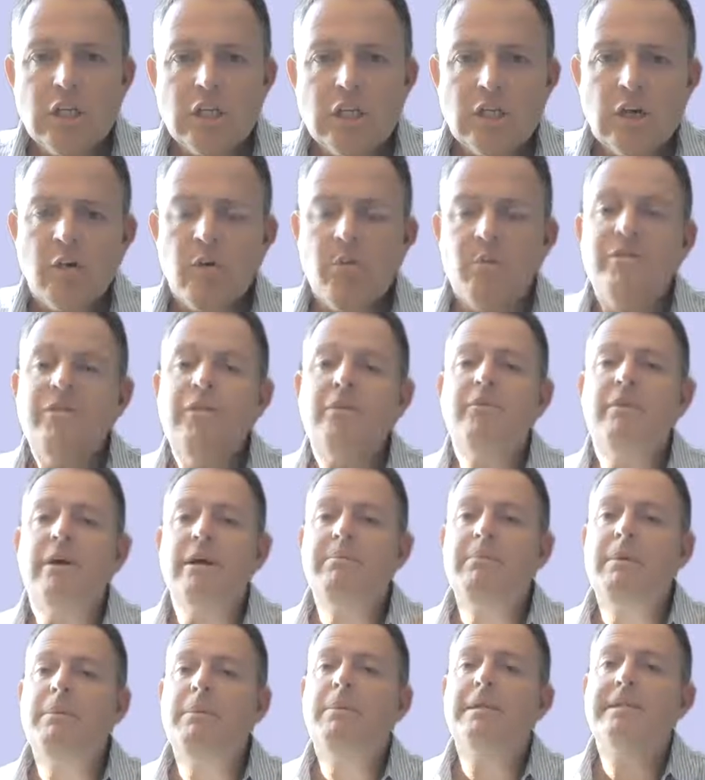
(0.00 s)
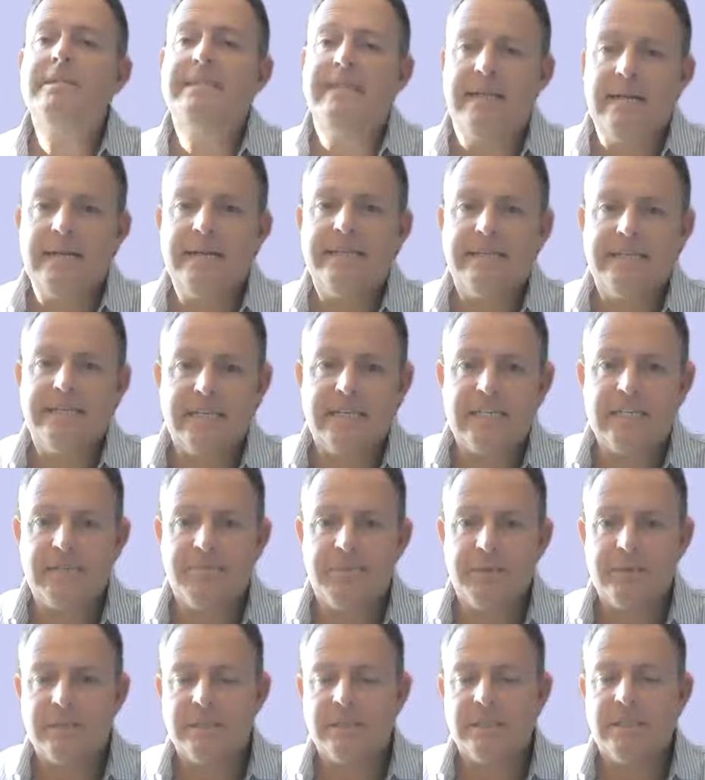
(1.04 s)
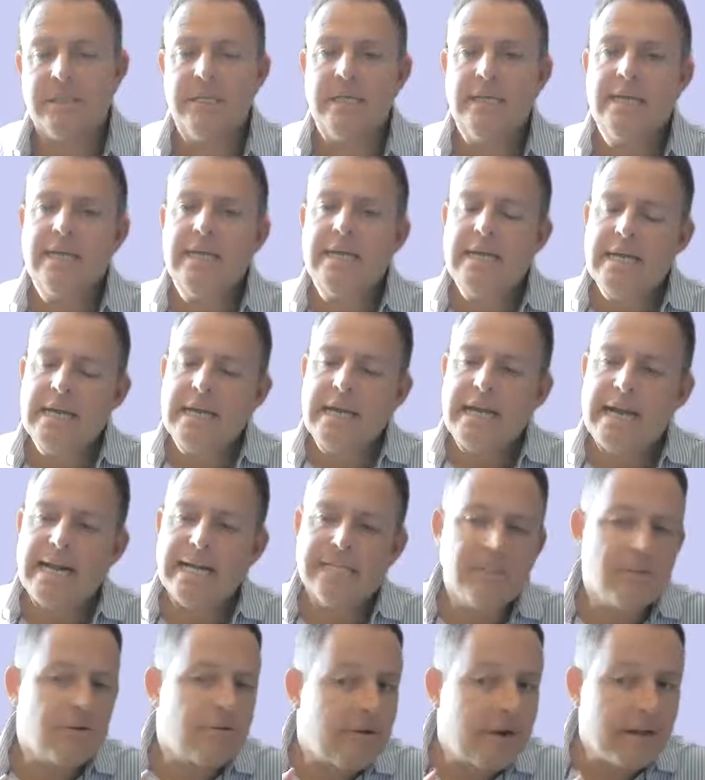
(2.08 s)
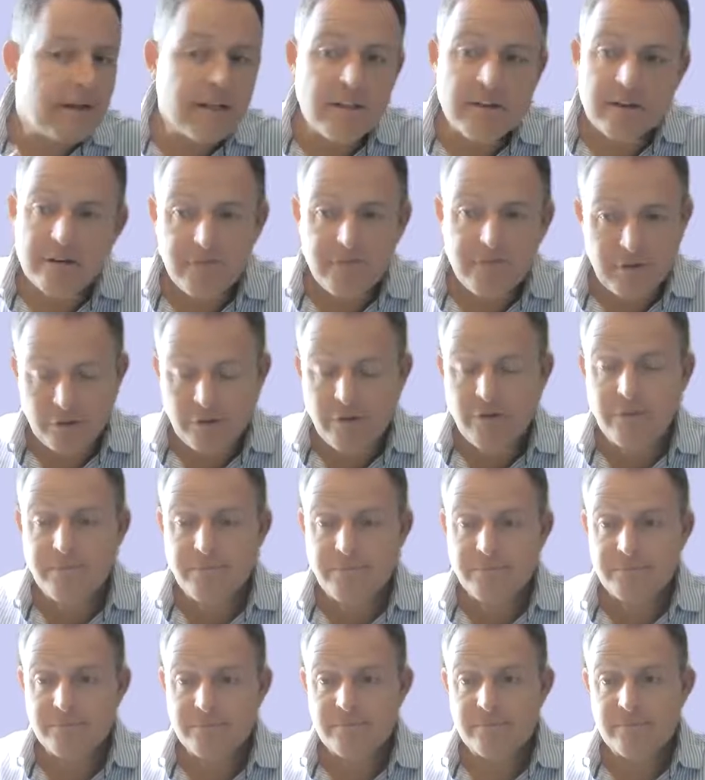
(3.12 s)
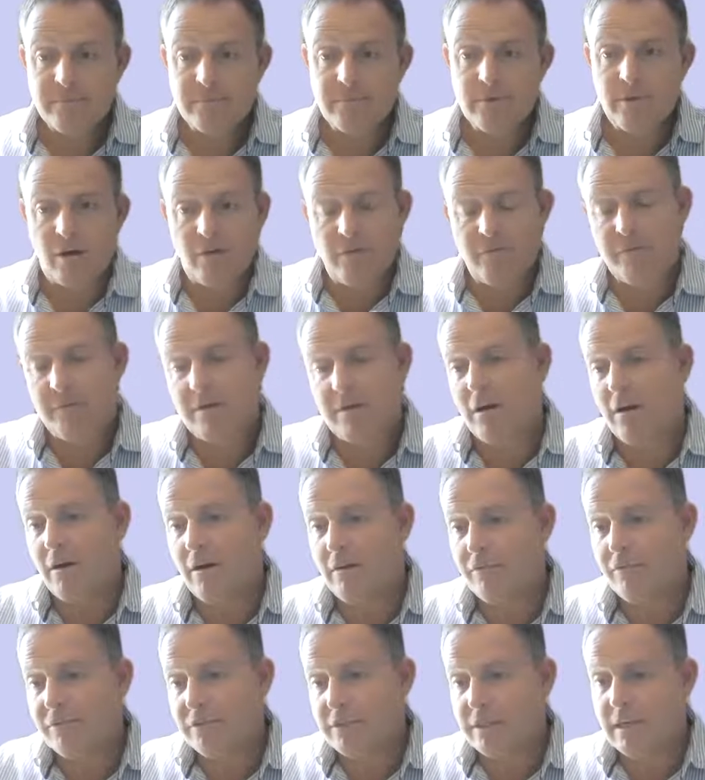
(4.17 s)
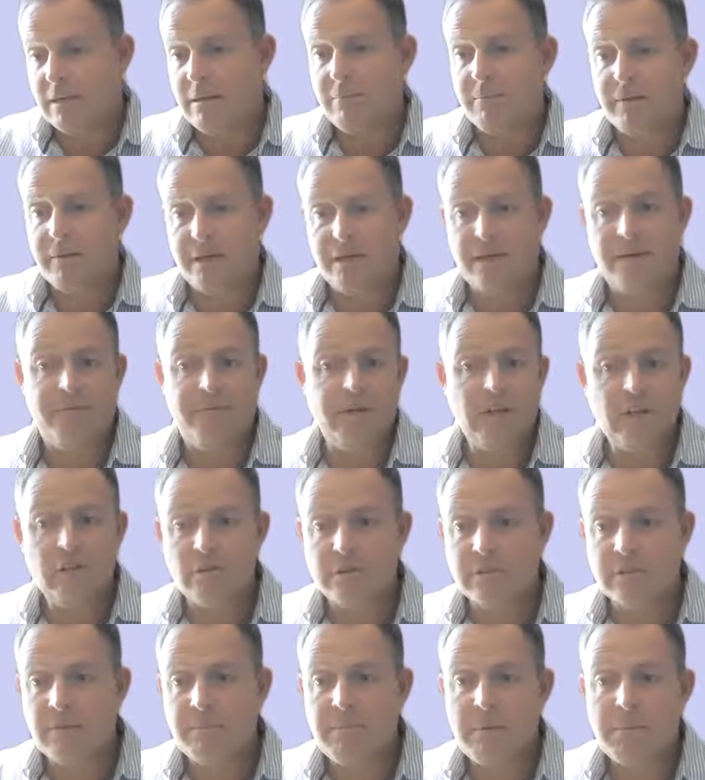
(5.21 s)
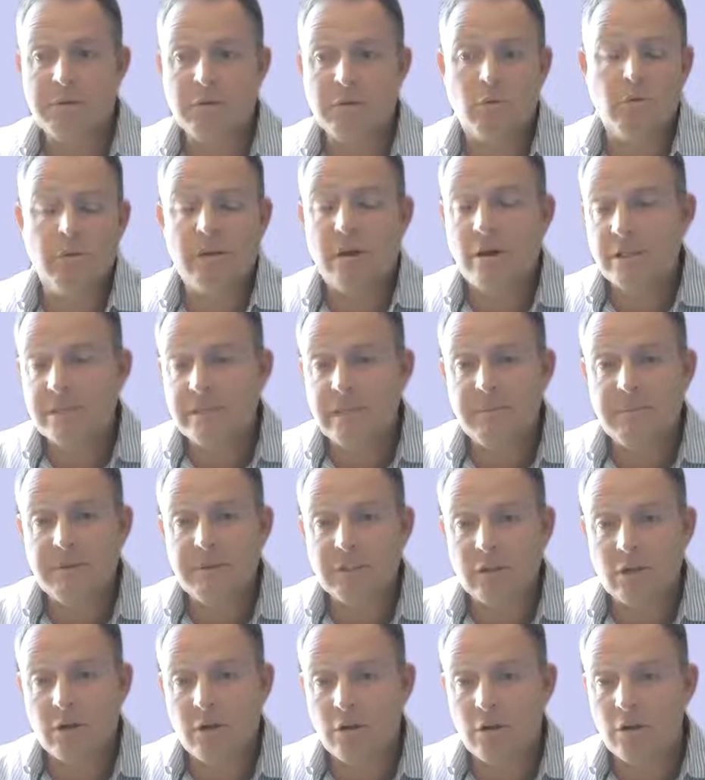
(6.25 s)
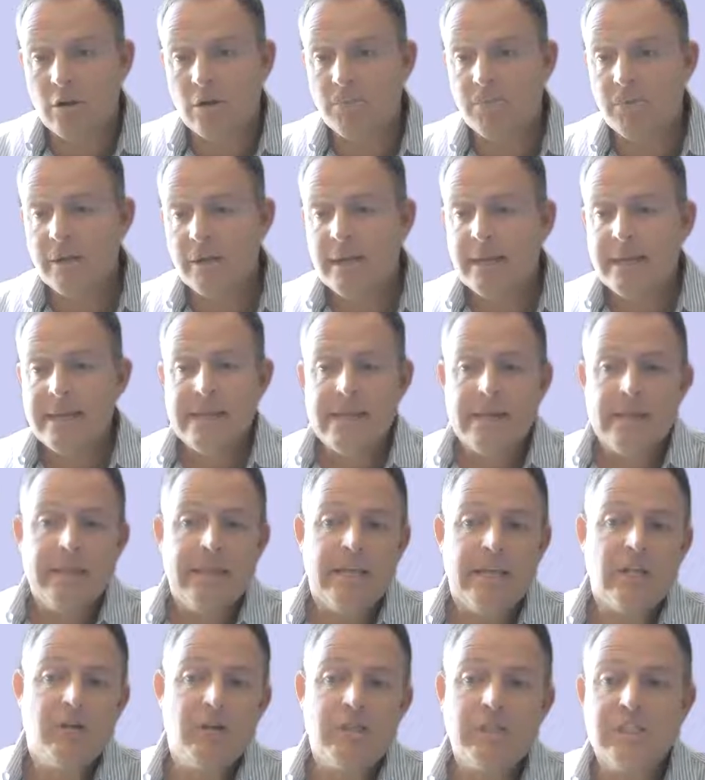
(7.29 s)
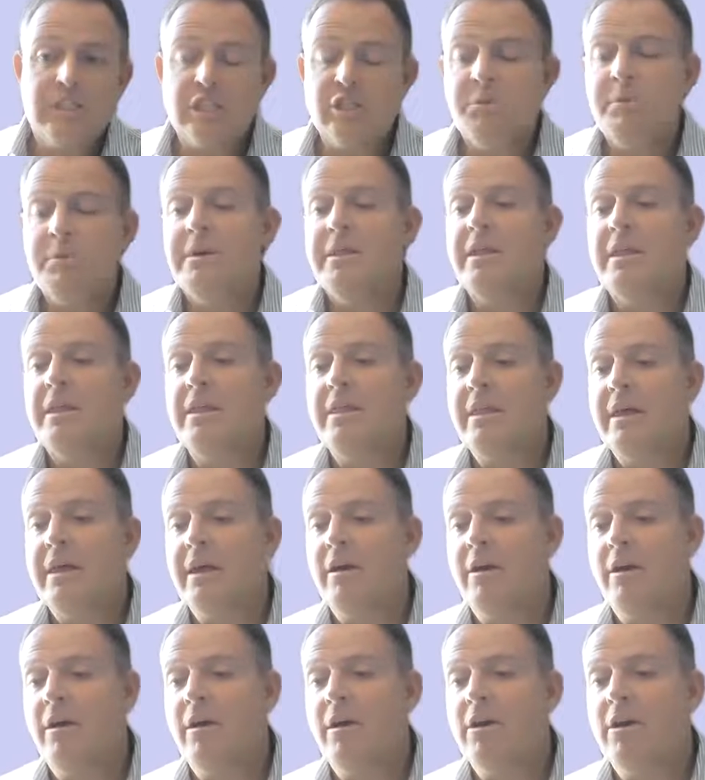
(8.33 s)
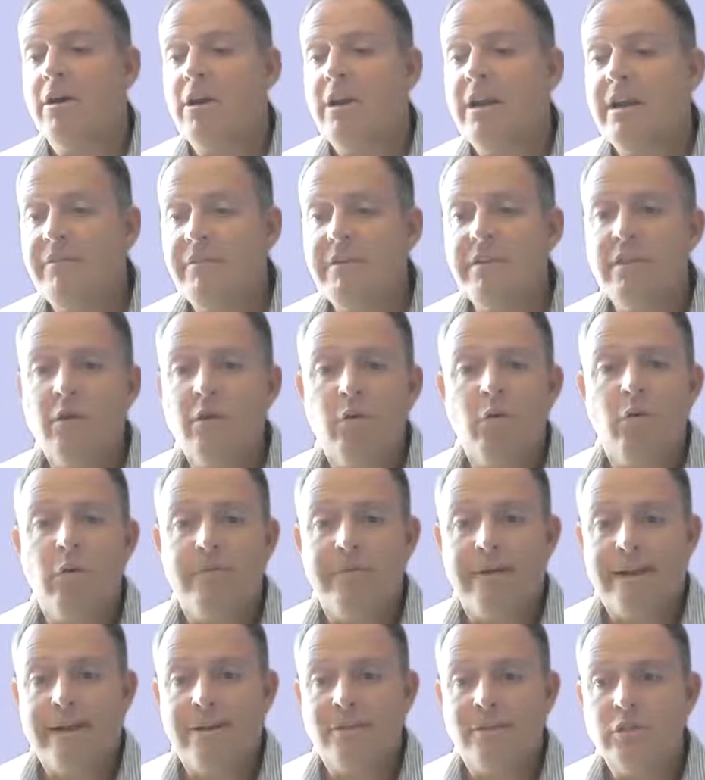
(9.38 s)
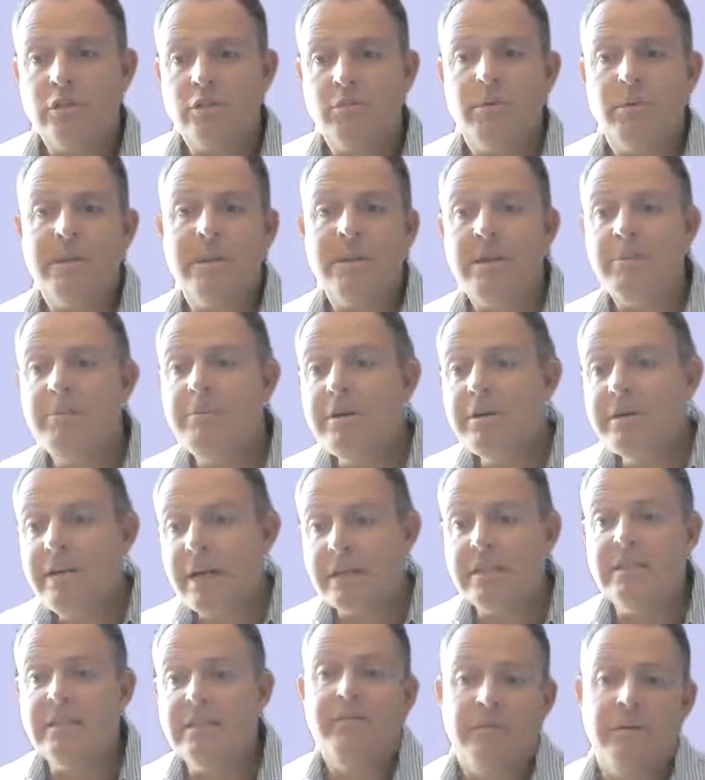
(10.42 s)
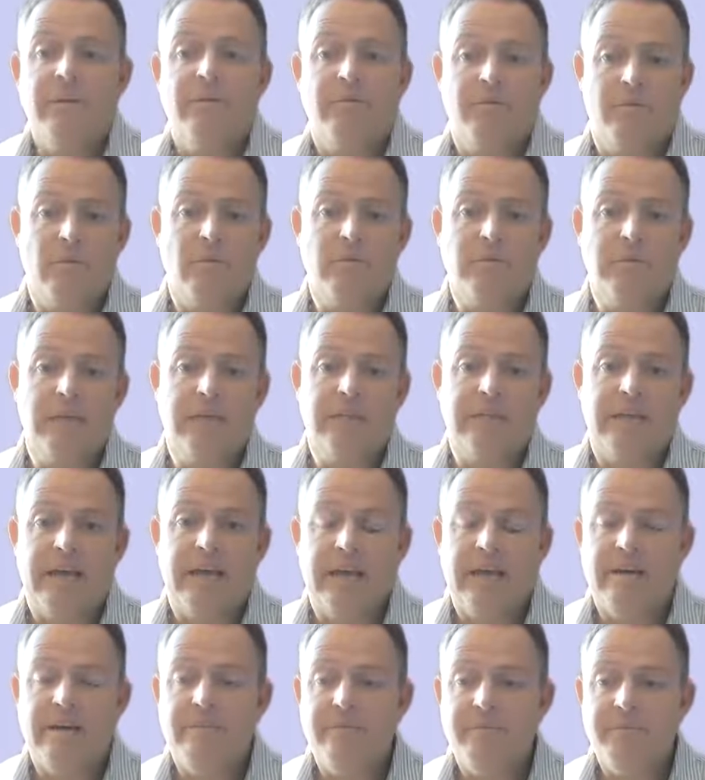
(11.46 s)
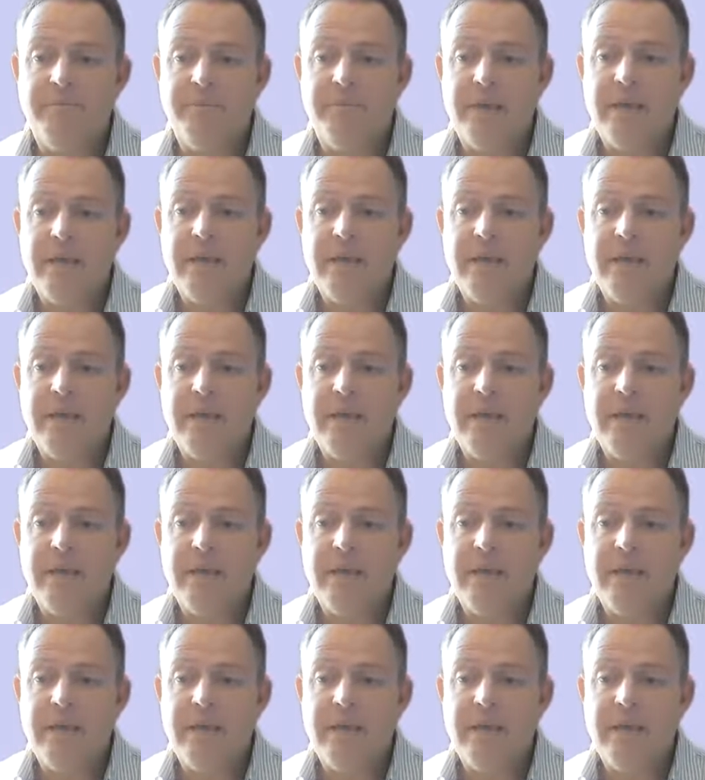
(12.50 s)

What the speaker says: So with the right people talent assessment, it's a regular review of individual team members or the team as a whole, that you assess whether they are living the core values, whether they're productive in the roles that they have,